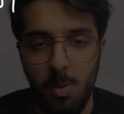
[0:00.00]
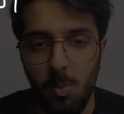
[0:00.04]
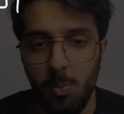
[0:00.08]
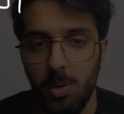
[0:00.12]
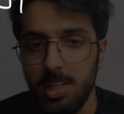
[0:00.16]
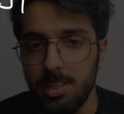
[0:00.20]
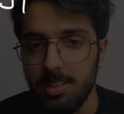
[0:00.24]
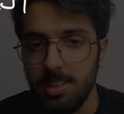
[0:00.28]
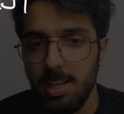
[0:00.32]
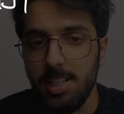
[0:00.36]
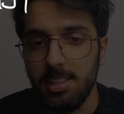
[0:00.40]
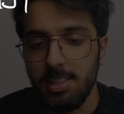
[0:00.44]

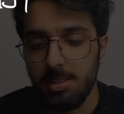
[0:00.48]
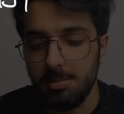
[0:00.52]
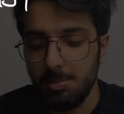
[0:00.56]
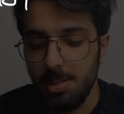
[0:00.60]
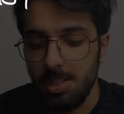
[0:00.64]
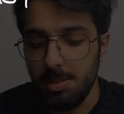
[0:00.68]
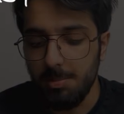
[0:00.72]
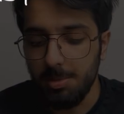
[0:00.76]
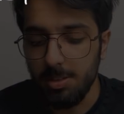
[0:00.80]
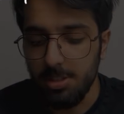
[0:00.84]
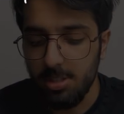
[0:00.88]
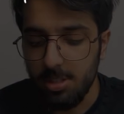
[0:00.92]
When it's at the
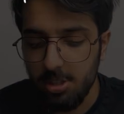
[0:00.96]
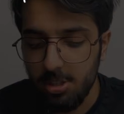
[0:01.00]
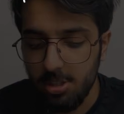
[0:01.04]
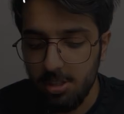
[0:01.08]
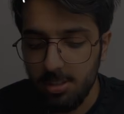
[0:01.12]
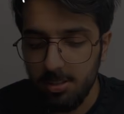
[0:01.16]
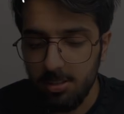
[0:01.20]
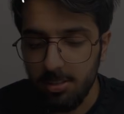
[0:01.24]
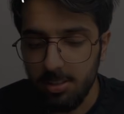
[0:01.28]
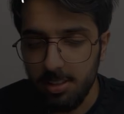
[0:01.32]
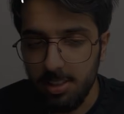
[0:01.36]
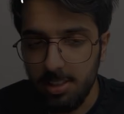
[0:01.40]
mean
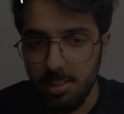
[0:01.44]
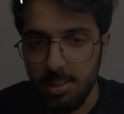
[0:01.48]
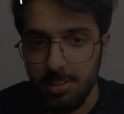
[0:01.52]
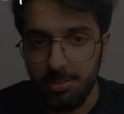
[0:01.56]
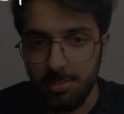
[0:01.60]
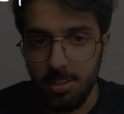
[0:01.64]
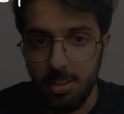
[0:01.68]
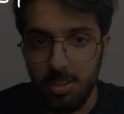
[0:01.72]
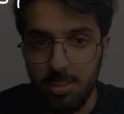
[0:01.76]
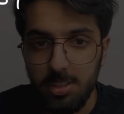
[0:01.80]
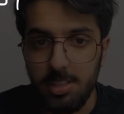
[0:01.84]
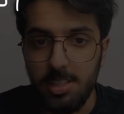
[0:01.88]
position, then the
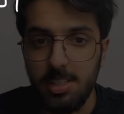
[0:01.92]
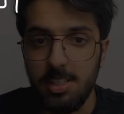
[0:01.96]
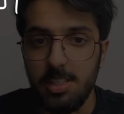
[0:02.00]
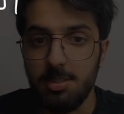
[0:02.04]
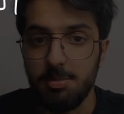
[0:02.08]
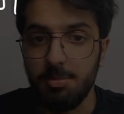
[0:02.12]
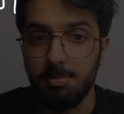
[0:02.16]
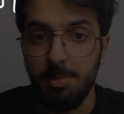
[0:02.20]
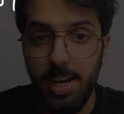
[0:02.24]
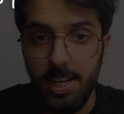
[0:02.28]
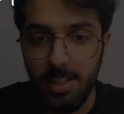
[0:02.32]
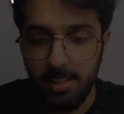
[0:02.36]
velocity
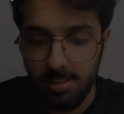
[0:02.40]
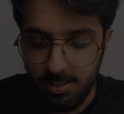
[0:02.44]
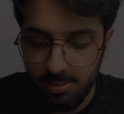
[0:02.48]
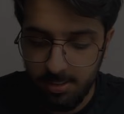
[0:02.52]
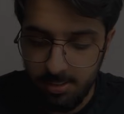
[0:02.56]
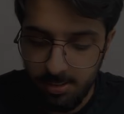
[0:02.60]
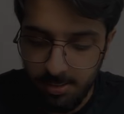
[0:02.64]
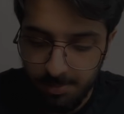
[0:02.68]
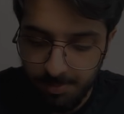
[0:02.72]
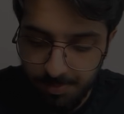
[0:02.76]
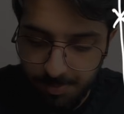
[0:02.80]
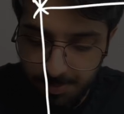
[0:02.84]
is maxed.